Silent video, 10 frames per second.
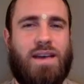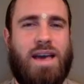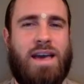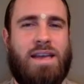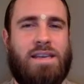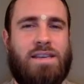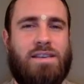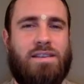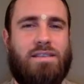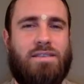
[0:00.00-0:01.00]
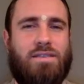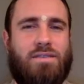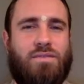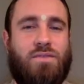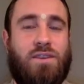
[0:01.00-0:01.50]
And
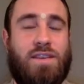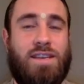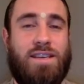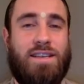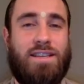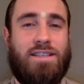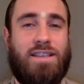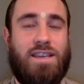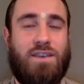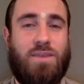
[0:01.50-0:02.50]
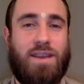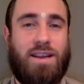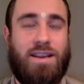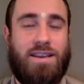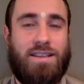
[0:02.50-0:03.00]
what he did is he
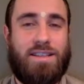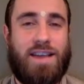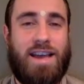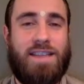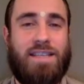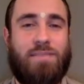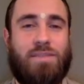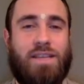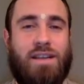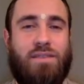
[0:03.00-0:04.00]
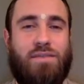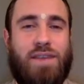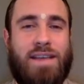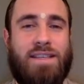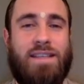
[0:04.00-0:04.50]
quickly disguised himself
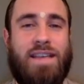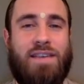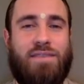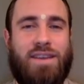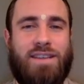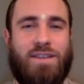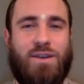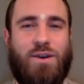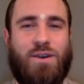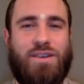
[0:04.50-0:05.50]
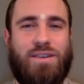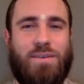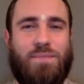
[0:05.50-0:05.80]
as a deva, as a god.